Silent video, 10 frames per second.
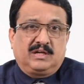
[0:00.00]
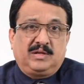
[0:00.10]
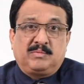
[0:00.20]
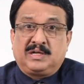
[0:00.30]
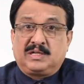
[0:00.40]

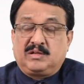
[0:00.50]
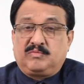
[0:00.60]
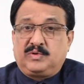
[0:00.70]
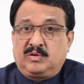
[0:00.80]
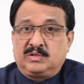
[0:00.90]
Demand
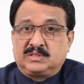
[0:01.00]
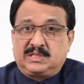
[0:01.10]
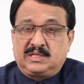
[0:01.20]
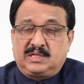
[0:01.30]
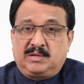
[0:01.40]
of dollars
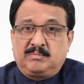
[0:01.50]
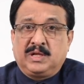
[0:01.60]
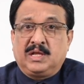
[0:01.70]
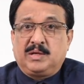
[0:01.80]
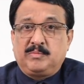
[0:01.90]
can come
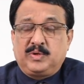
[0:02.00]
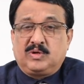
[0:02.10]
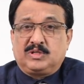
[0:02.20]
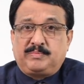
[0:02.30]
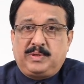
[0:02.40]

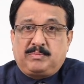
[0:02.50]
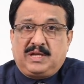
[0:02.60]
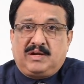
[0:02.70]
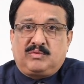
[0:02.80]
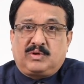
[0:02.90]
because people
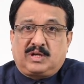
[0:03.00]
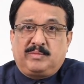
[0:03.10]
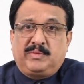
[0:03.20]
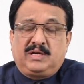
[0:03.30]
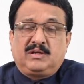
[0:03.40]
have to
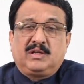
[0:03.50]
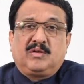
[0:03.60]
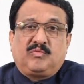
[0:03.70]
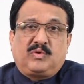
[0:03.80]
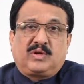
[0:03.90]
remit
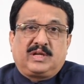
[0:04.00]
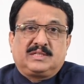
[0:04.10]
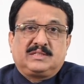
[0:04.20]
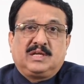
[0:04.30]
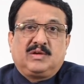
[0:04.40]

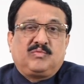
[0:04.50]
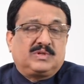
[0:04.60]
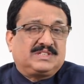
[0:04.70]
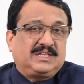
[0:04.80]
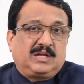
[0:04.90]
forex for
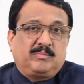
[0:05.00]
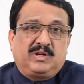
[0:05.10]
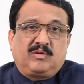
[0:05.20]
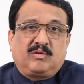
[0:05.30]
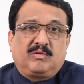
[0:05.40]

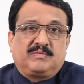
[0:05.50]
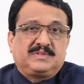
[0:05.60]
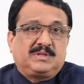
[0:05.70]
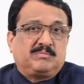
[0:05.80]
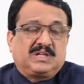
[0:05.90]
settlement of
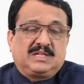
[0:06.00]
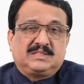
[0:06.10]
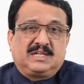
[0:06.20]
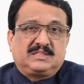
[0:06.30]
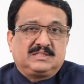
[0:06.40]
some
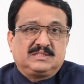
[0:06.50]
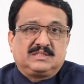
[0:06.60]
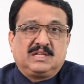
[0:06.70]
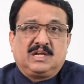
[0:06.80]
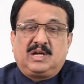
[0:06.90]
transactions
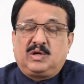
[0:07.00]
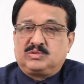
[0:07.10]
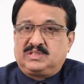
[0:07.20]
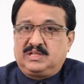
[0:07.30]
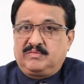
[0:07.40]

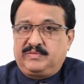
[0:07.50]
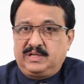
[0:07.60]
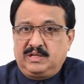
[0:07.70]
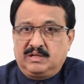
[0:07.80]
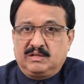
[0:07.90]
outside of
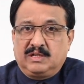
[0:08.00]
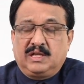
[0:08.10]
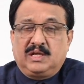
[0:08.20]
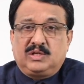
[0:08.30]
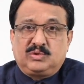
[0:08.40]
India.
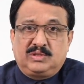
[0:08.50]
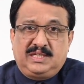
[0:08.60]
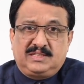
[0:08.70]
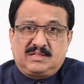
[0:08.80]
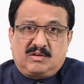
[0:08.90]
So
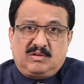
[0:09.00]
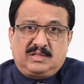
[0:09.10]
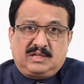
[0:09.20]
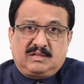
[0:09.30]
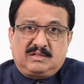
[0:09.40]
these are all
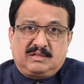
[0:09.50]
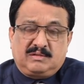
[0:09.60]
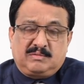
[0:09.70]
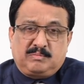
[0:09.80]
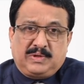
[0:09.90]
the
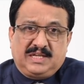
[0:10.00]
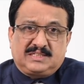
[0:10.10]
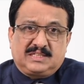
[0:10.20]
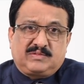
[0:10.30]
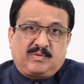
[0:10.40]

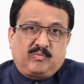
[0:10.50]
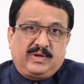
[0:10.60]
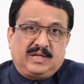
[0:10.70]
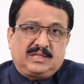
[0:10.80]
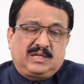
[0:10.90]
places from
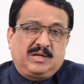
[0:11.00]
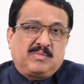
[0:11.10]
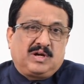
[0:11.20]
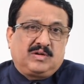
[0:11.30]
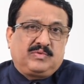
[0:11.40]
where the
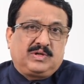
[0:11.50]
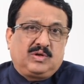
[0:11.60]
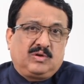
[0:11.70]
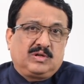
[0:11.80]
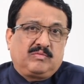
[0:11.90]
demand for
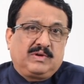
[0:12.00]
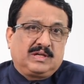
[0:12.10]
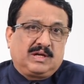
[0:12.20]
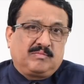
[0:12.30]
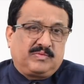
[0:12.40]
dollar will
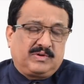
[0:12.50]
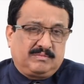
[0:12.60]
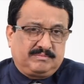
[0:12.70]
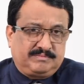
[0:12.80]
come from.